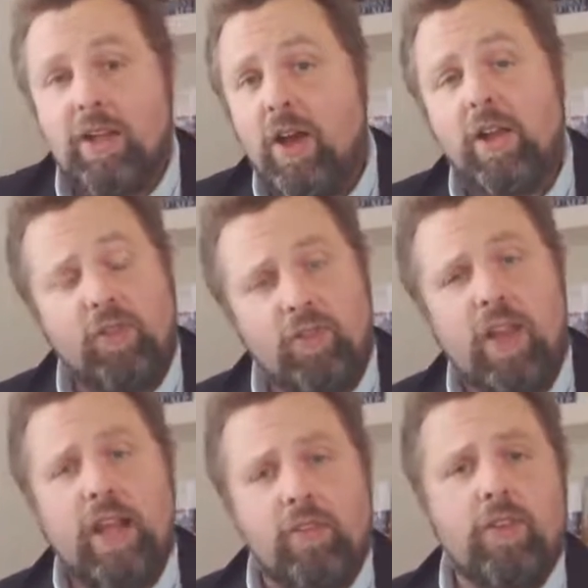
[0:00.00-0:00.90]
Now,
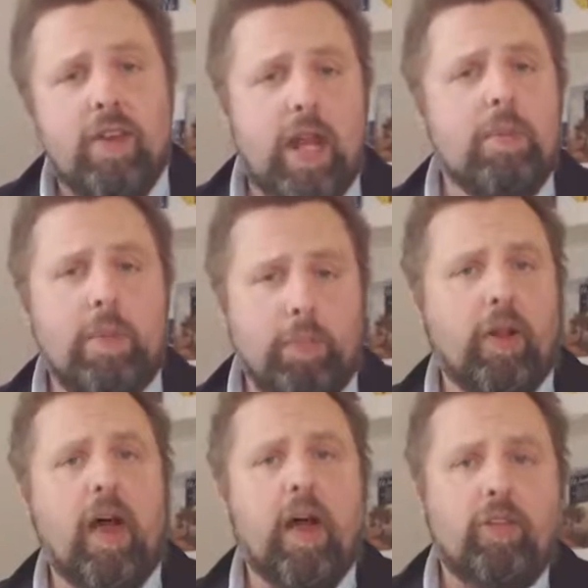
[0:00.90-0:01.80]
instead, as the name
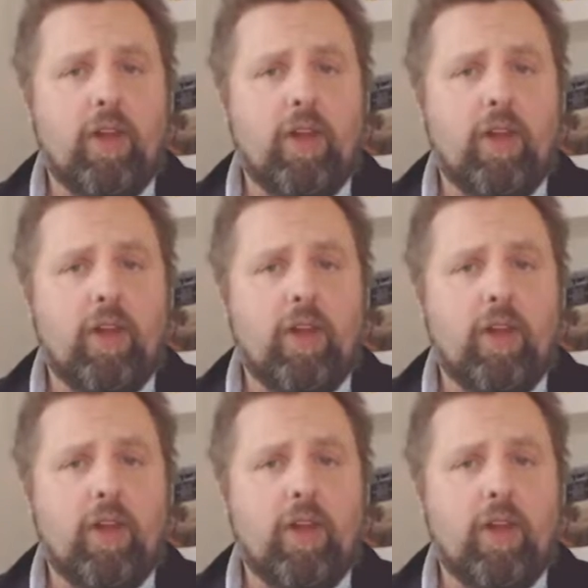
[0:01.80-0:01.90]
implies,